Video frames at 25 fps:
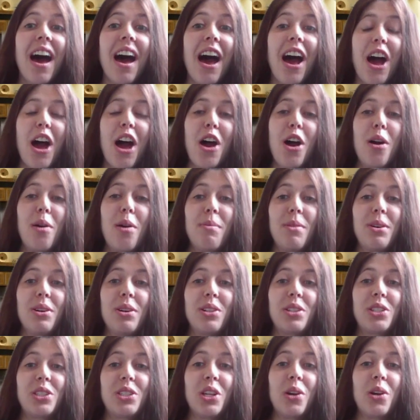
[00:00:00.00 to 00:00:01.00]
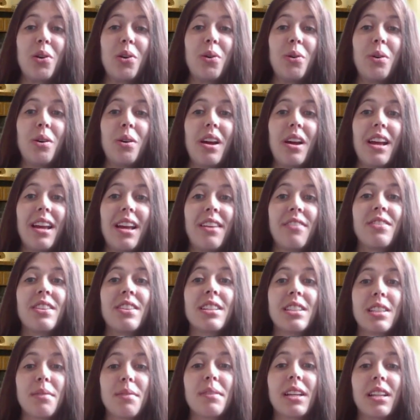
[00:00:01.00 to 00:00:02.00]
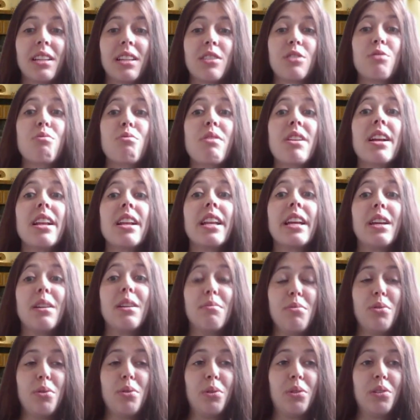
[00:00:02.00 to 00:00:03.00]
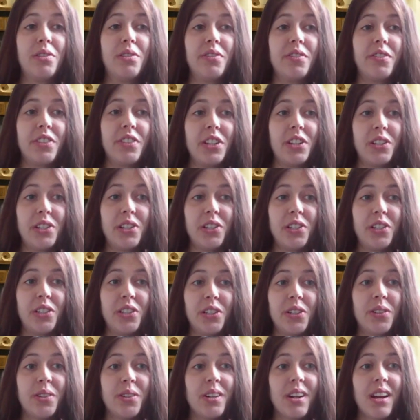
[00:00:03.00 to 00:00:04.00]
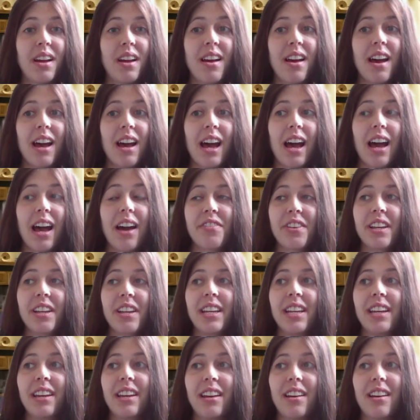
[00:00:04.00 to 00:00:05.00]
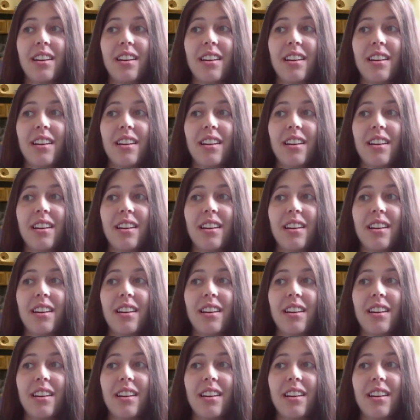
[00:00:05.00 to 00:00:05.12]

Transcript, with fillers: Um, so if there's something that's really important for you to do, having it